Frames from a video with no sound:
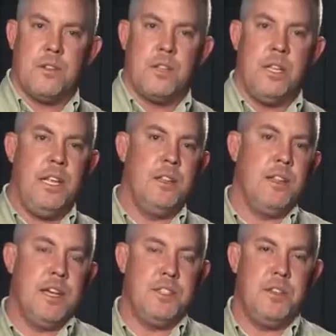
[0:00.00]
Cleaning the
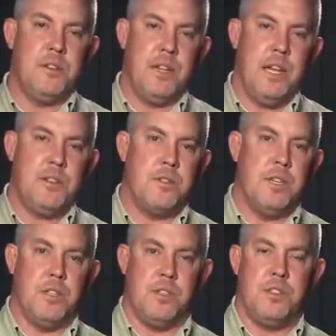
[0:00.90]
lens of your laser
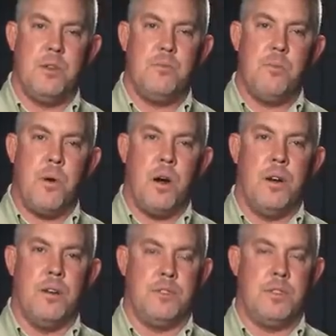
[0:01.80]
is a simple
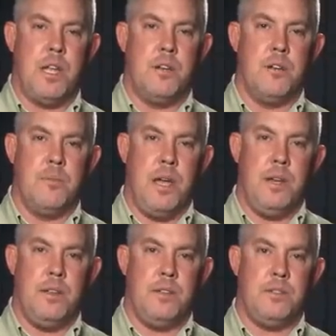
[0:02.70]
part of standard
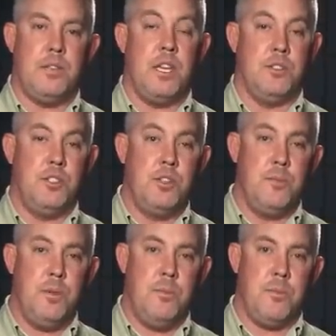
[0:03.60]
maintenance and should
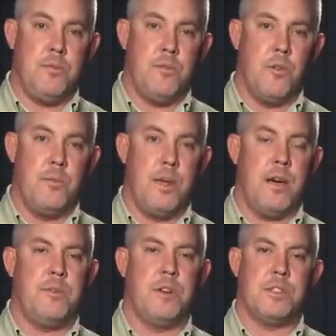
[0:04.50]
be performed
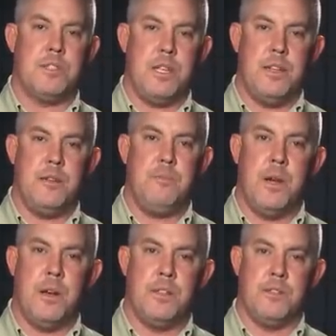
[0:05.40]
after extended
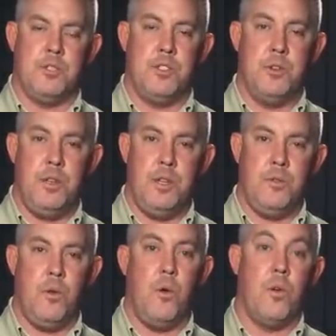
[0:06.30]
periods of shooting
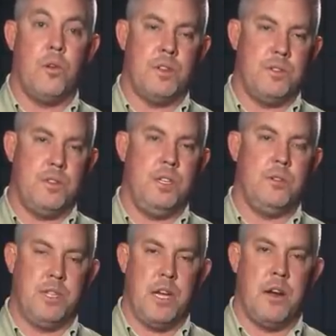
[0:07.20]
or
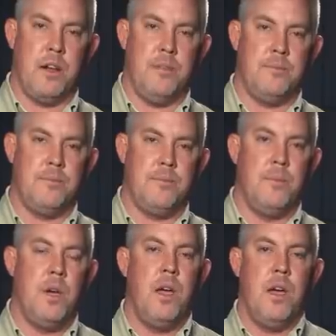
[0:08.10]
concealed carry.
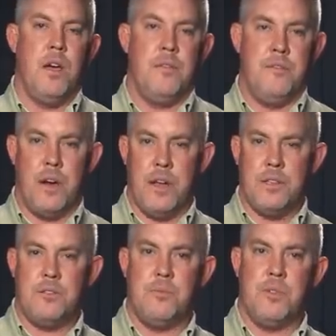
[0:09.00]
Various
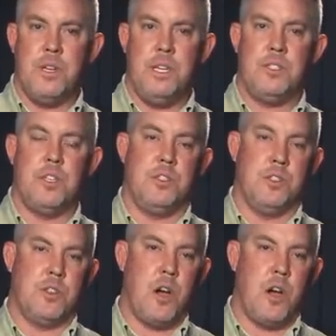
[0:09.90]
debris such as